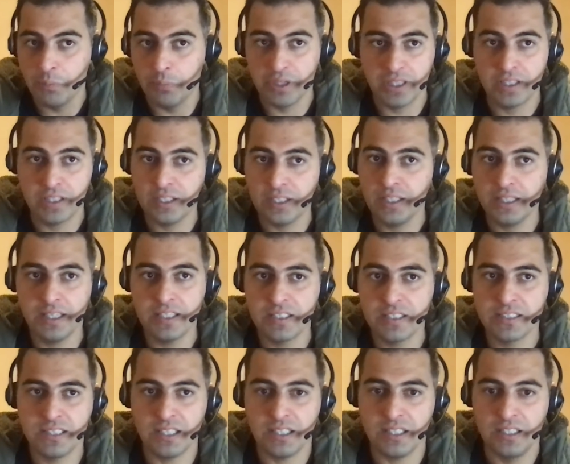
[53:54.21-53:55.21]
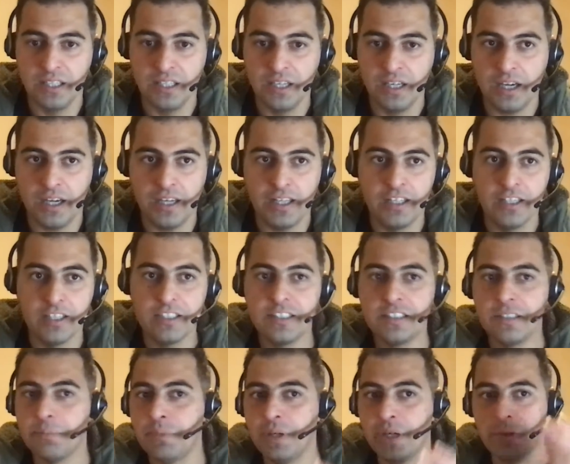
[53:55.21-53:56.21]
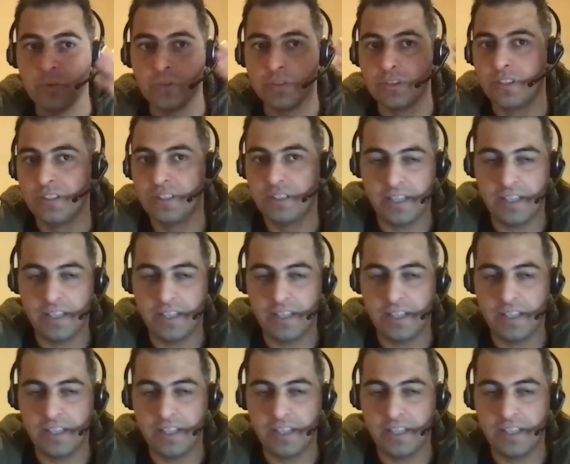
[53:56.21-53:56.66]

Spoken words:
But the thing is that I learned about